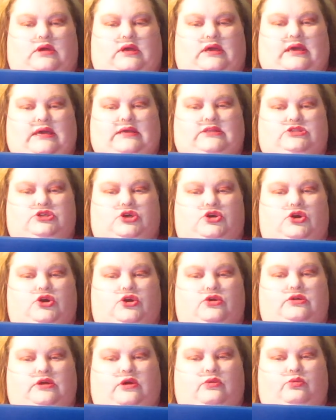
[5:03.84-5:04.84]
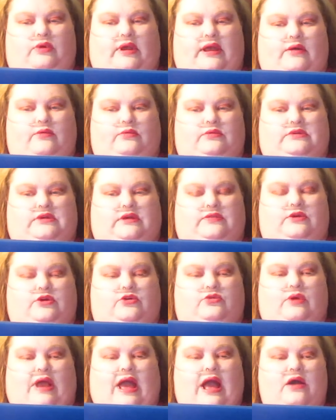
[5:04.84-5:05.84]
He turned around in the
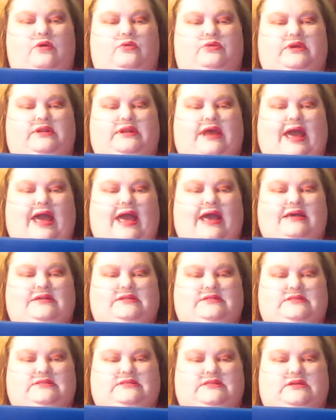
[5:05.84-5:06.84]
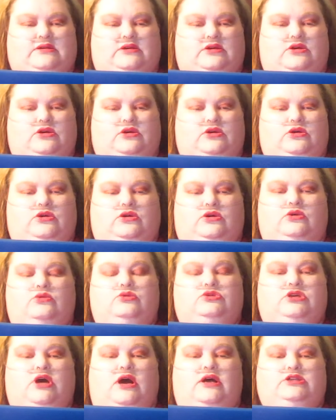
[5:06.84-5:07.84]
crowd and asked, who
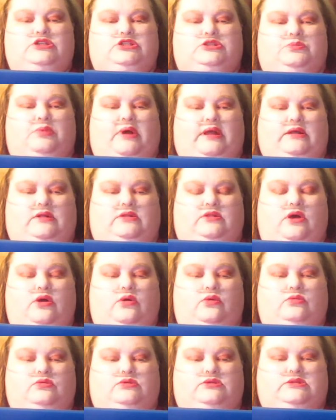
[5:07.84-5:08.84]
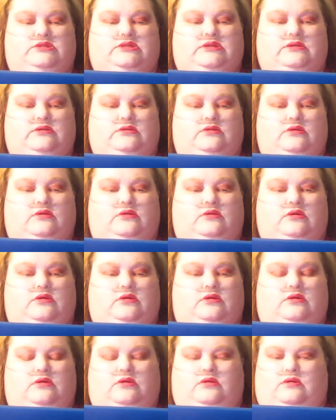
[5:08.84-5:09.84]
touched my clothes?
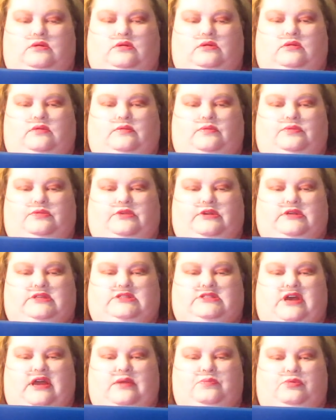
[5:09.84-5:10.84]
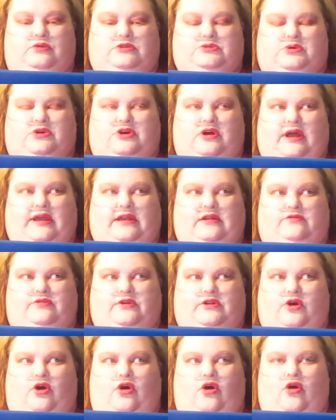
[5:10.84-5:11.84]
The disciples were kind of
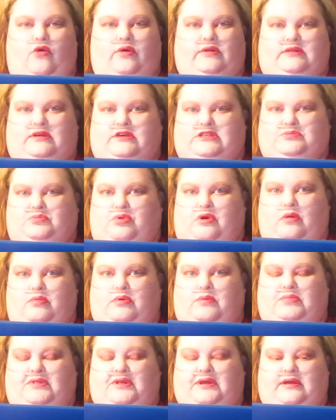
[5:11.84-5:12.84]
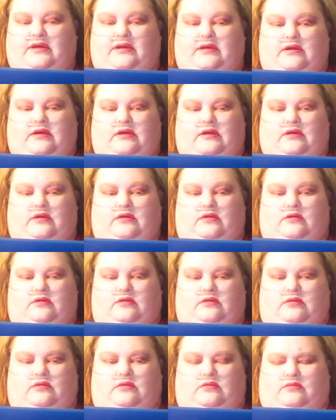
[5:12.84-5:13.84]
in awe at this, probably,
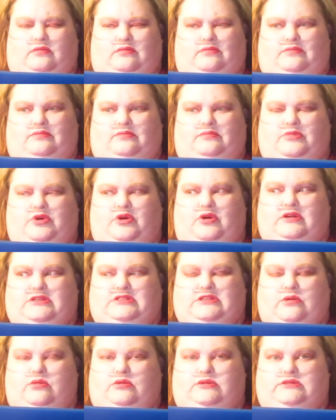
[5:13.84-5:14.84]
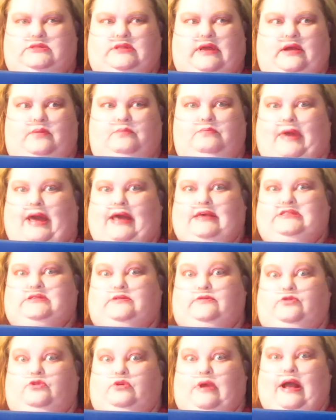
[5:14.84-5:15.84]
because there was like a
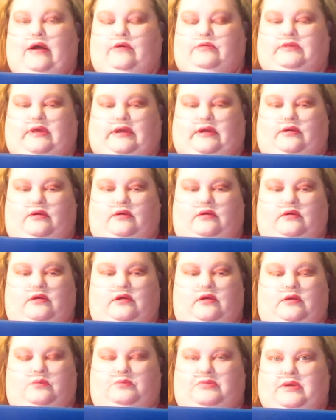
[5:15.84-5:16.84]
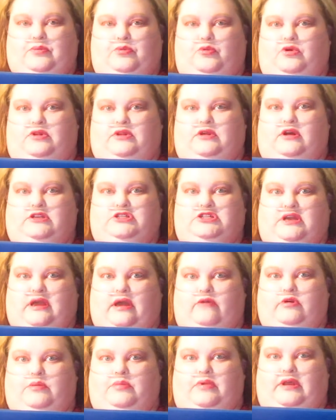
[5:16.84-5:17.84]
massive crowd there. People were touching
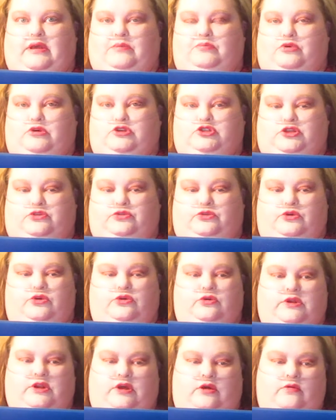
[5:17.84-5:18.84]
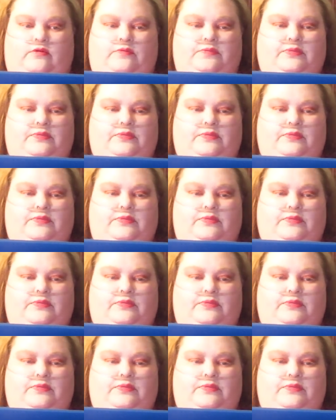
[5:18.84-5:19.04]
everybody, pushing through, you know.